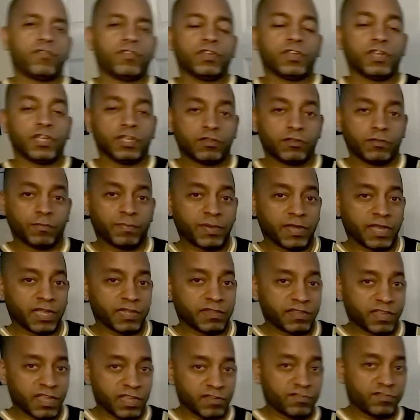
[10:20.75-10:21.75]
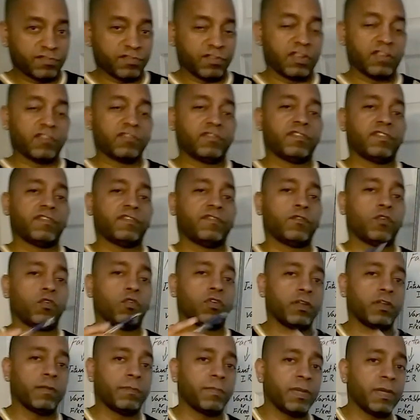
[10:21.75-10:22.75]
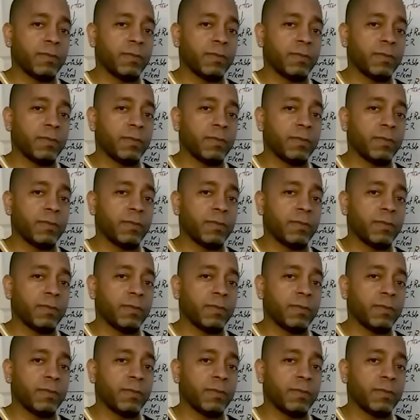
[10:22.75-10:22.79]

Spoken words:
You need to pay attention. This is going to